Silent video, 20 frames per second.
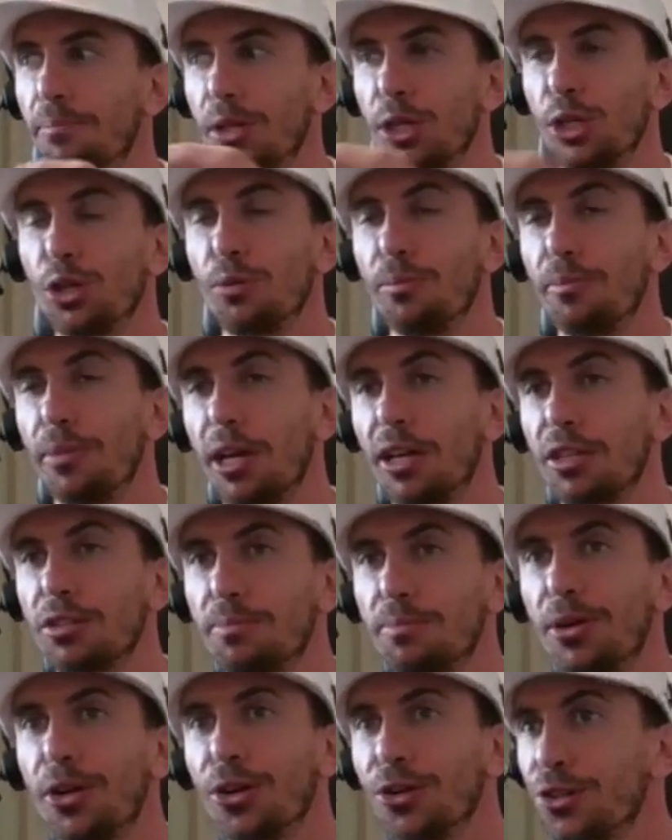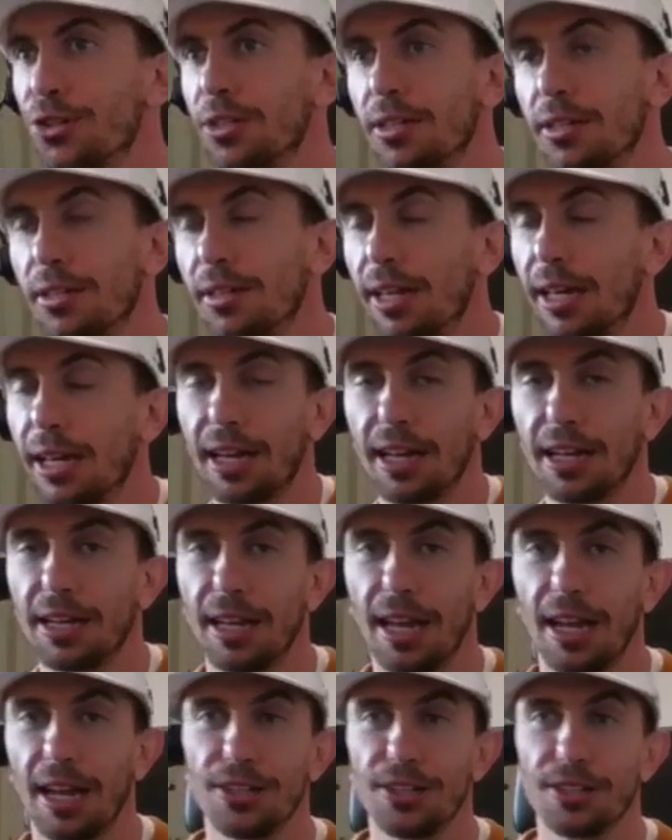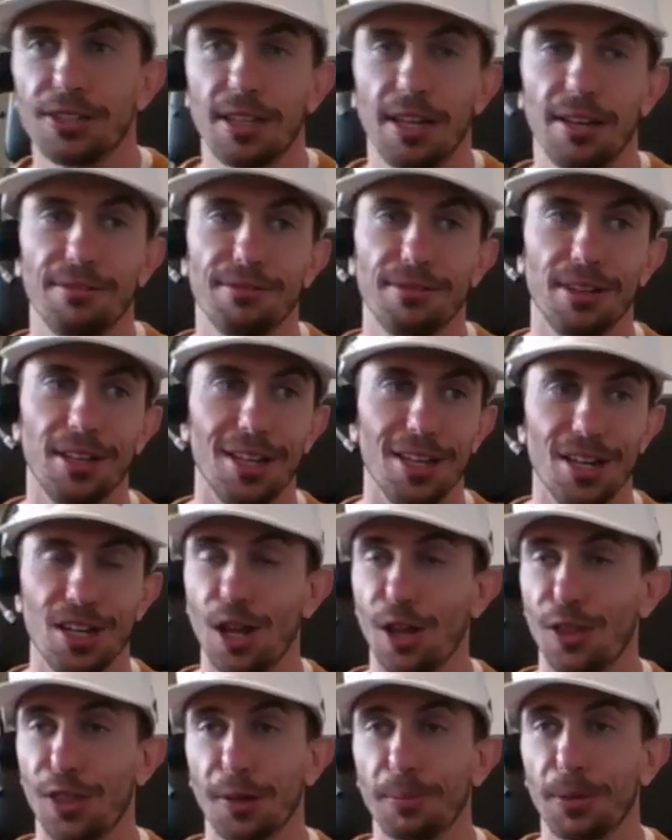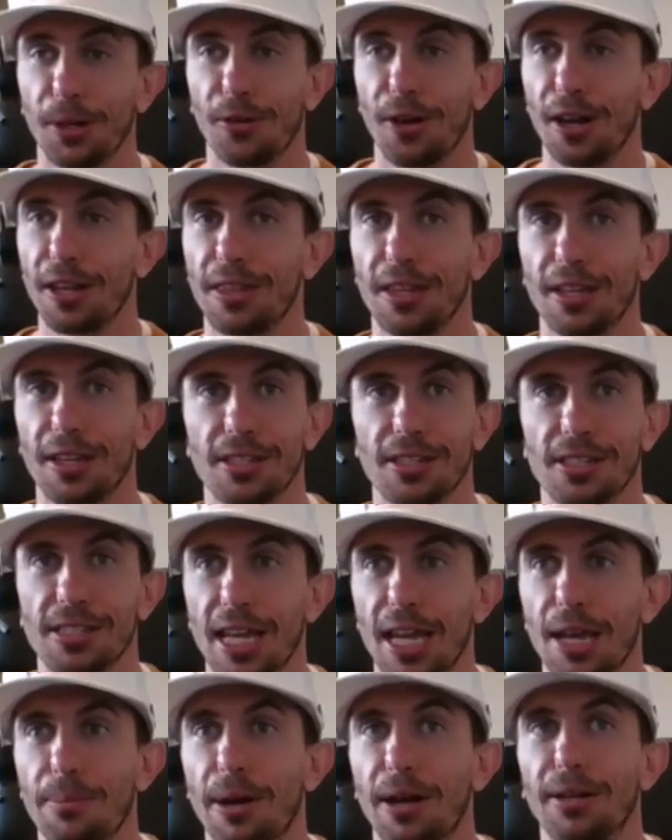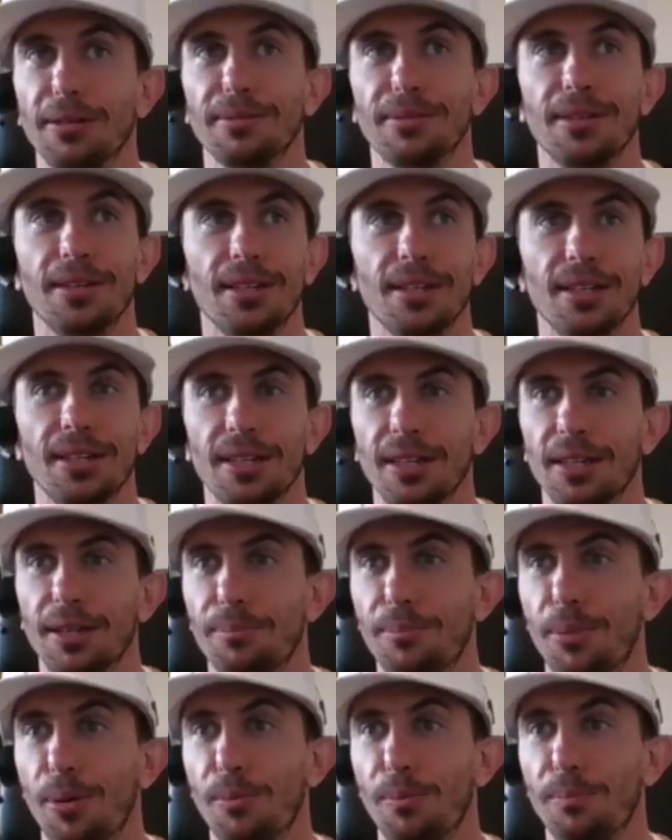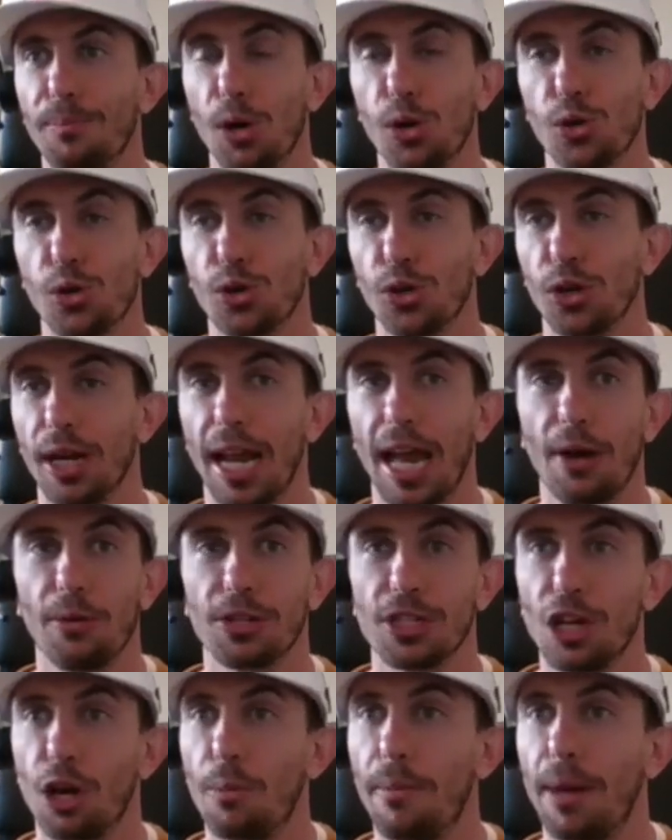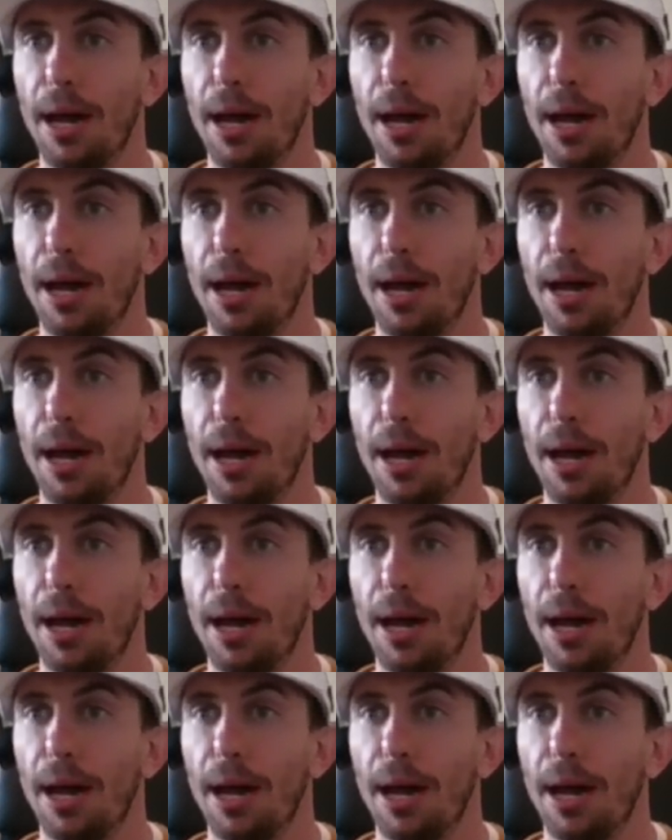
be your best person. Like I, I just have nothing but great things to say about poker and how it's helped